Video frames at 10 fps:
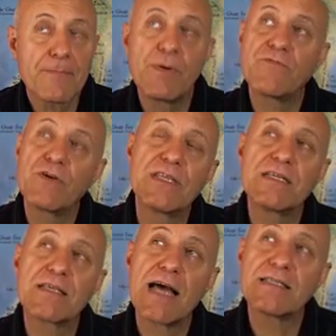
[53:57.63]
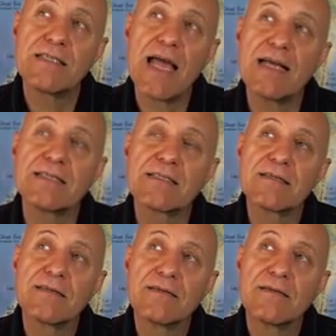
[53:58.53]
But for these last days,
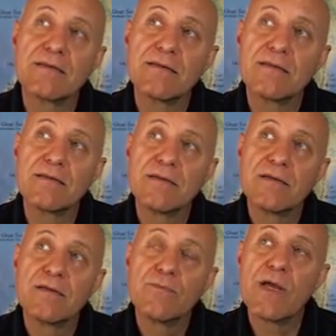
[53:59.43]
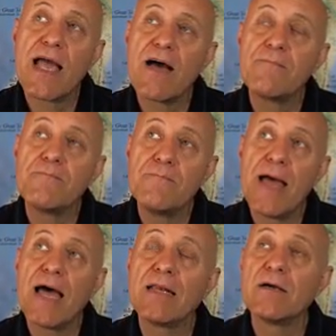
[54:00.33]
we have
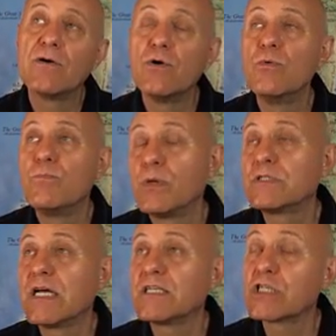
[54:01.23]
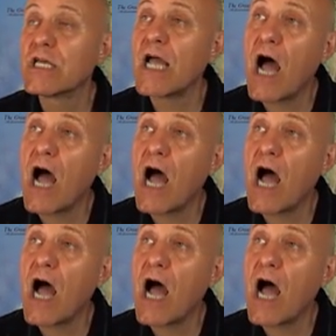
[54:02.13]
men who potentially